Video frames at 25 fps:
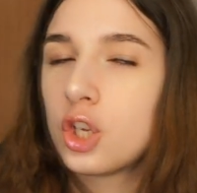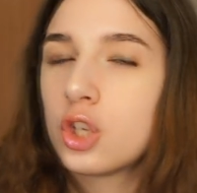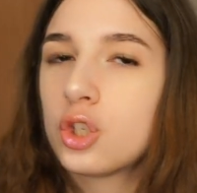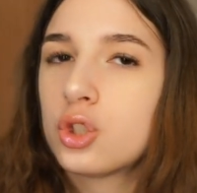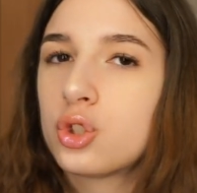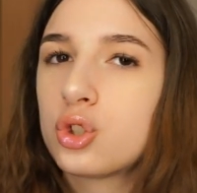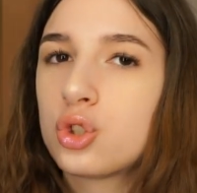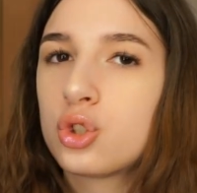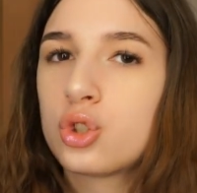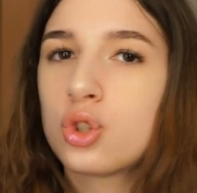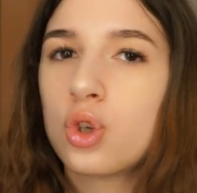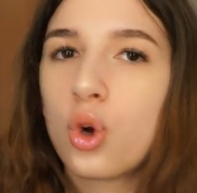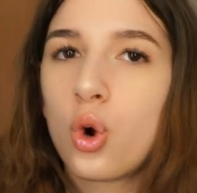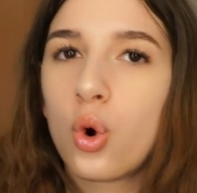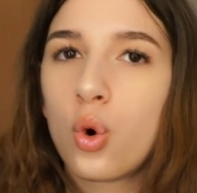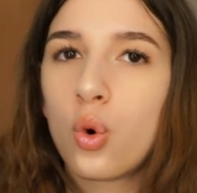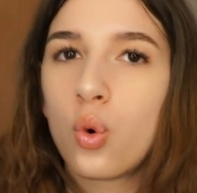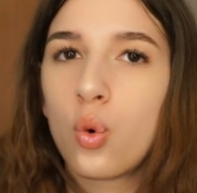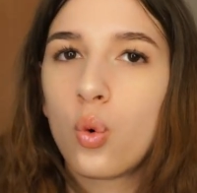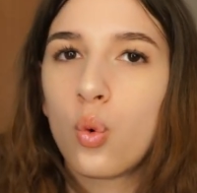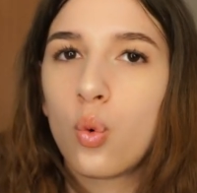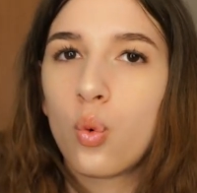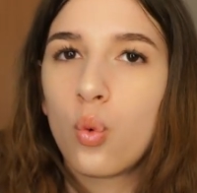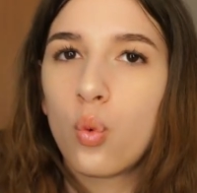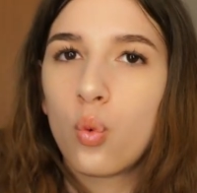
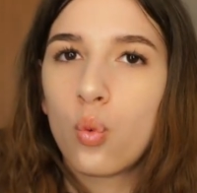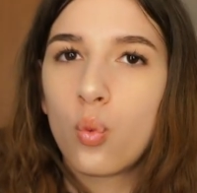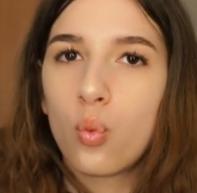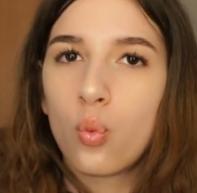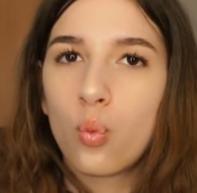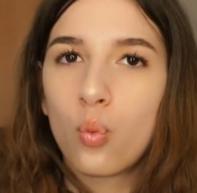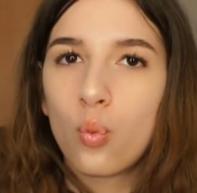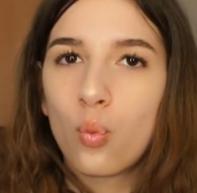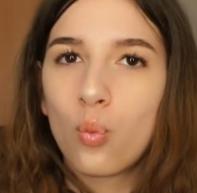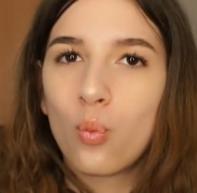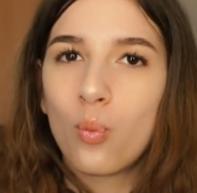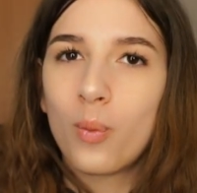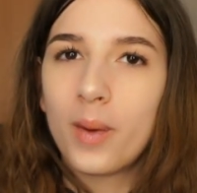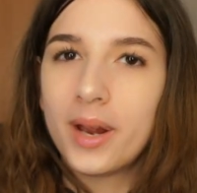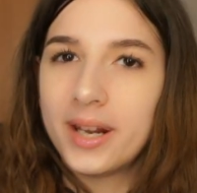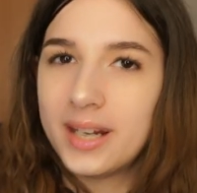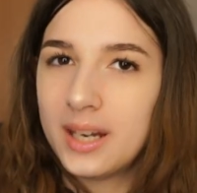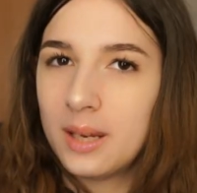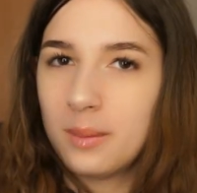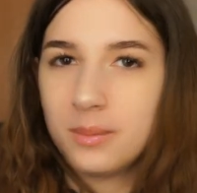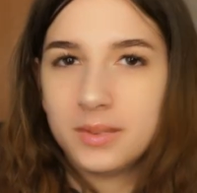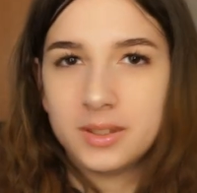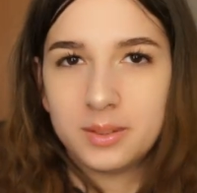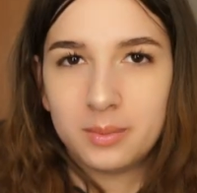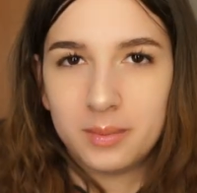So my
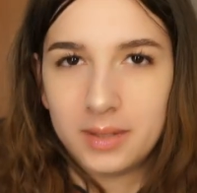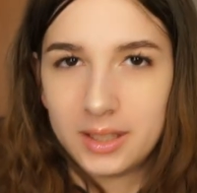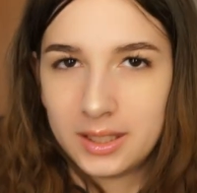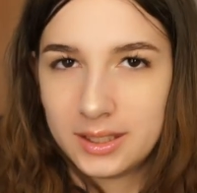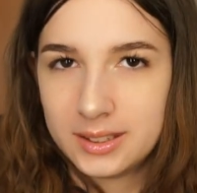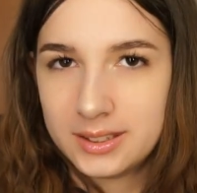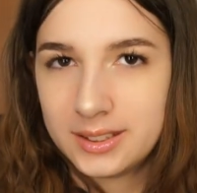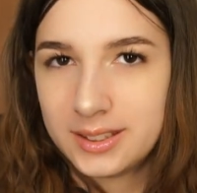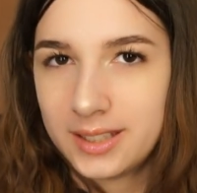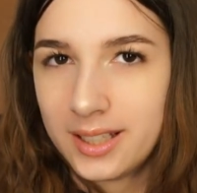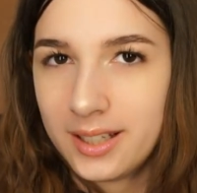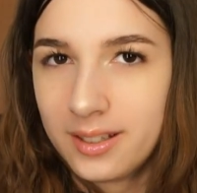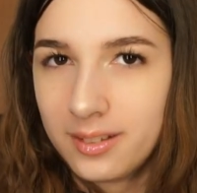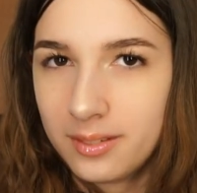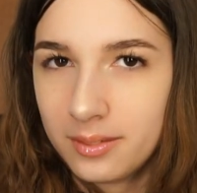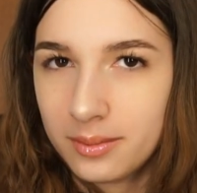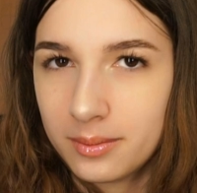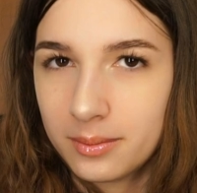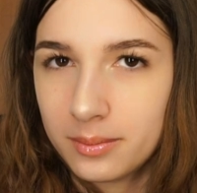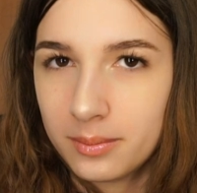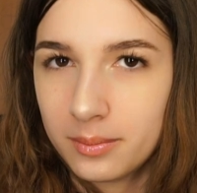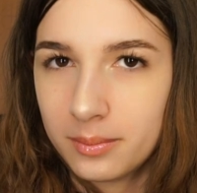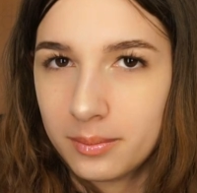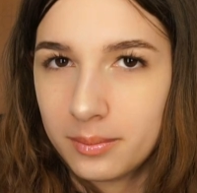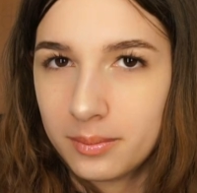name is Milica
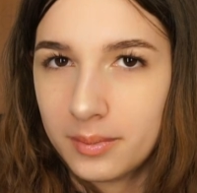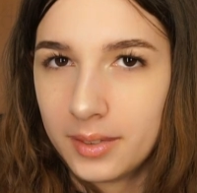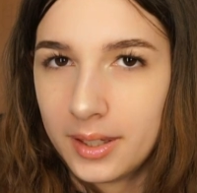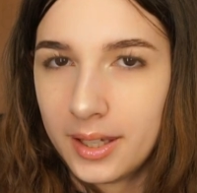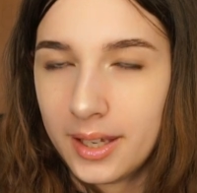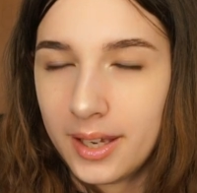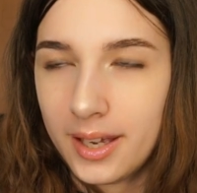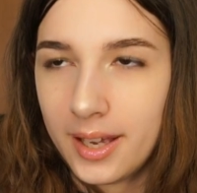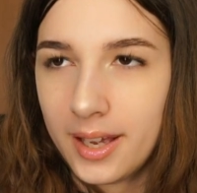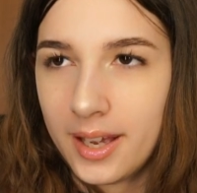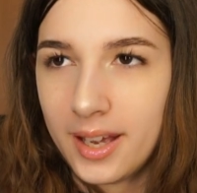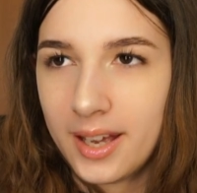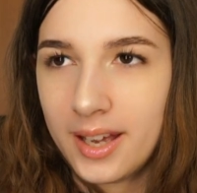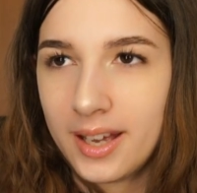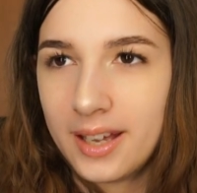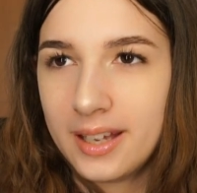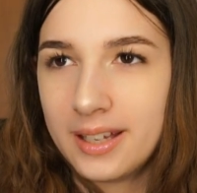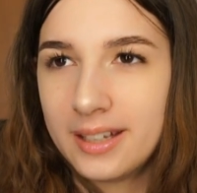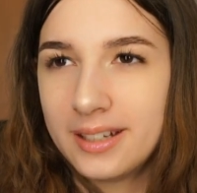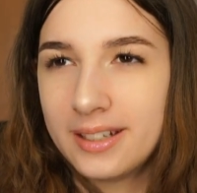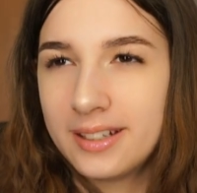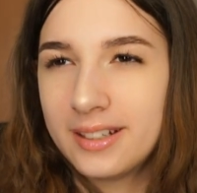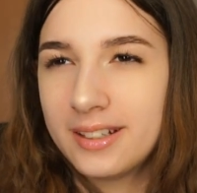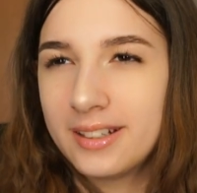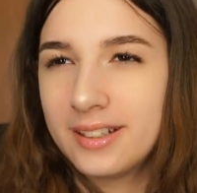
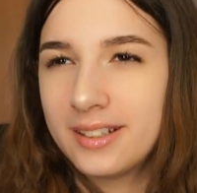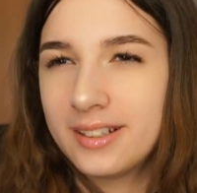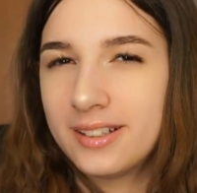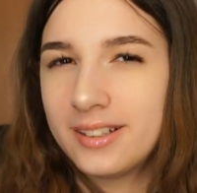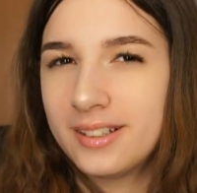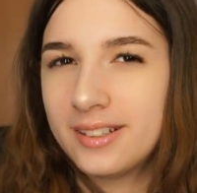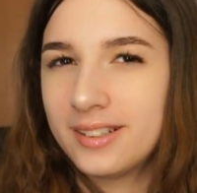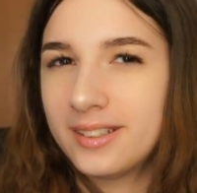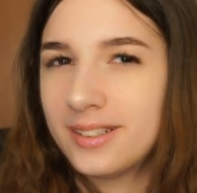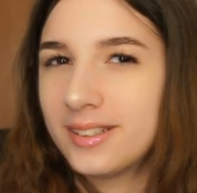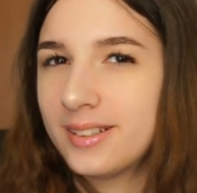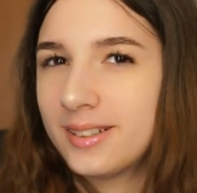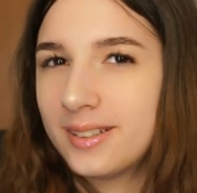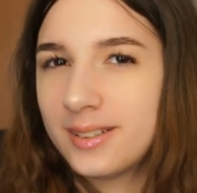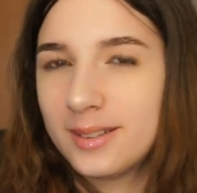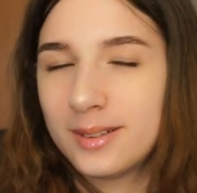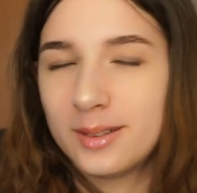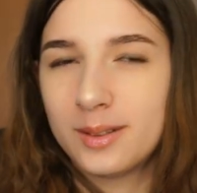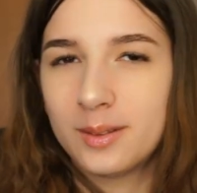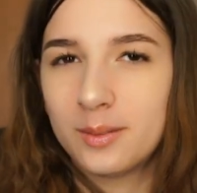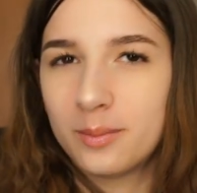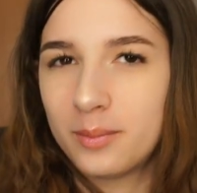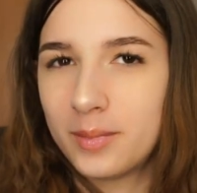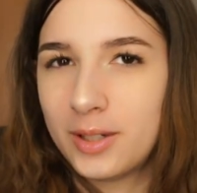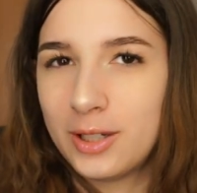and
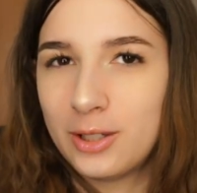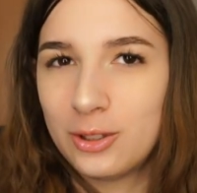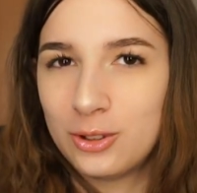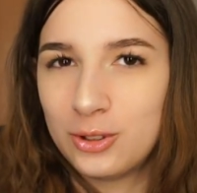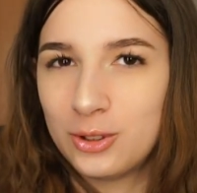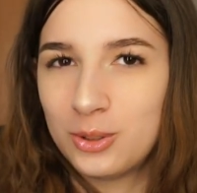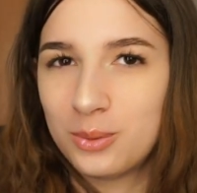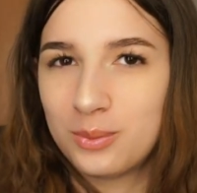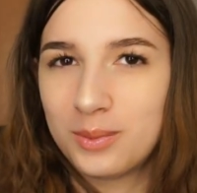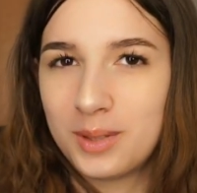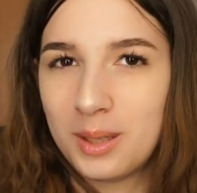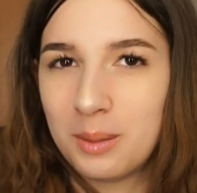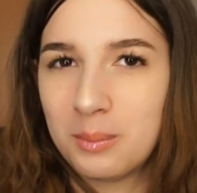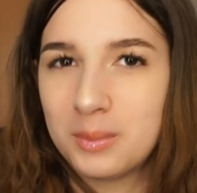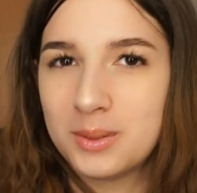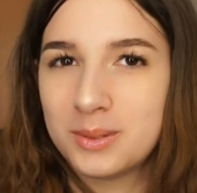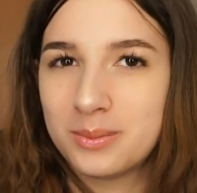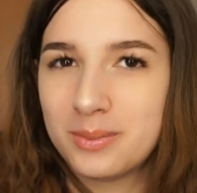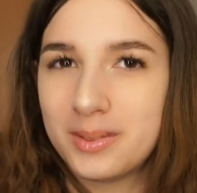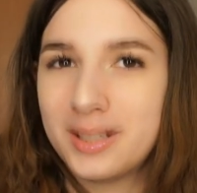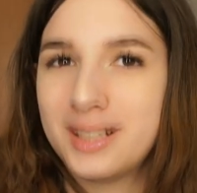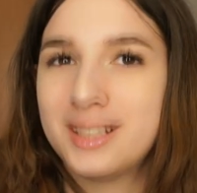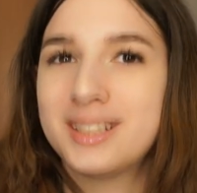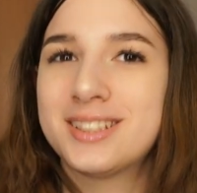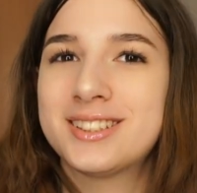my YouTube name is
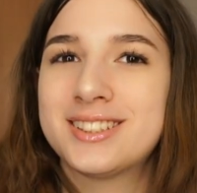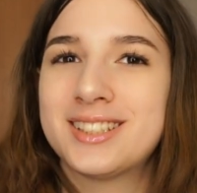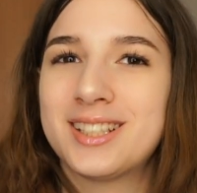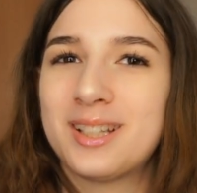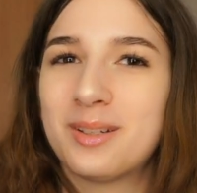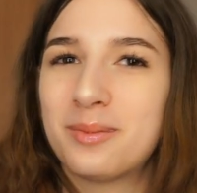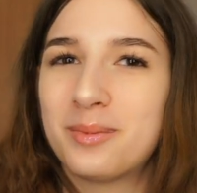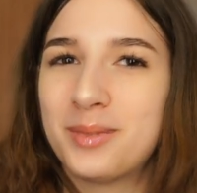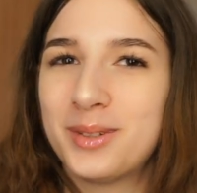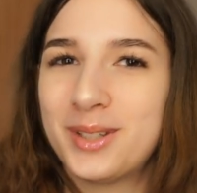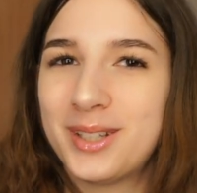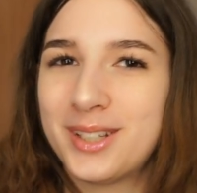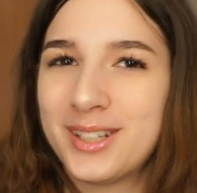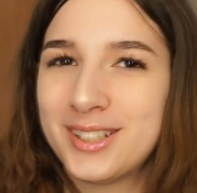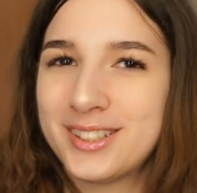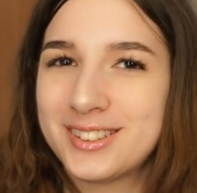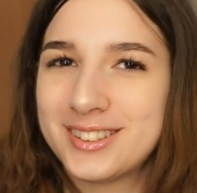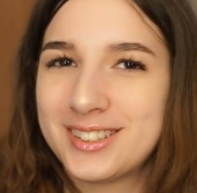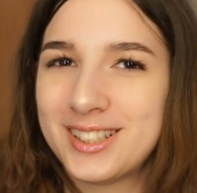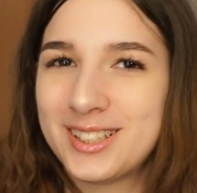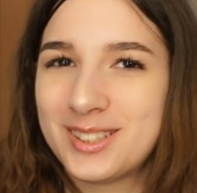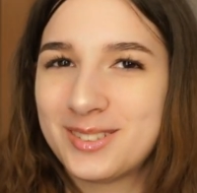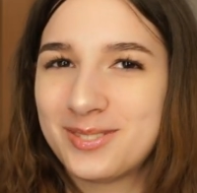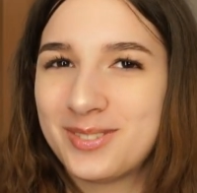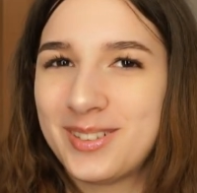Milica because
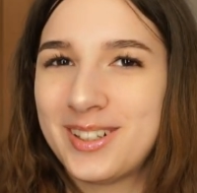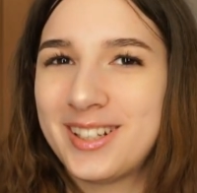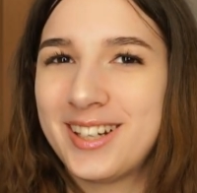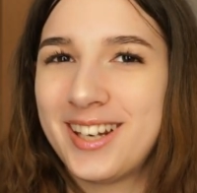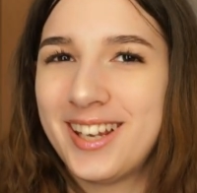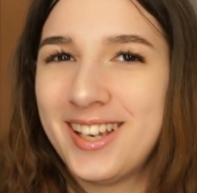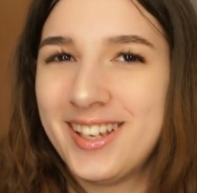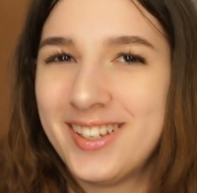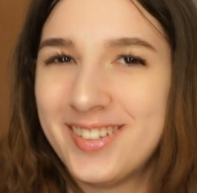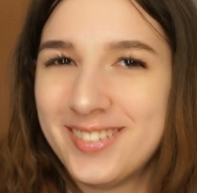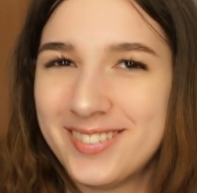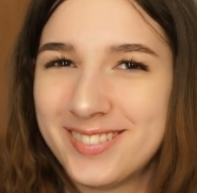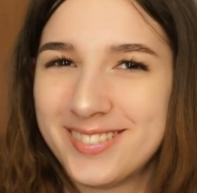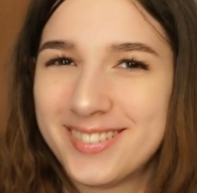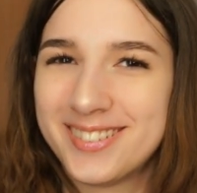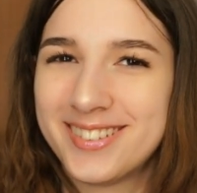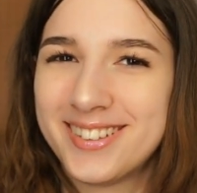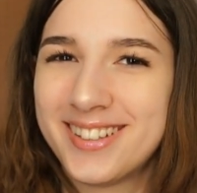that's my name.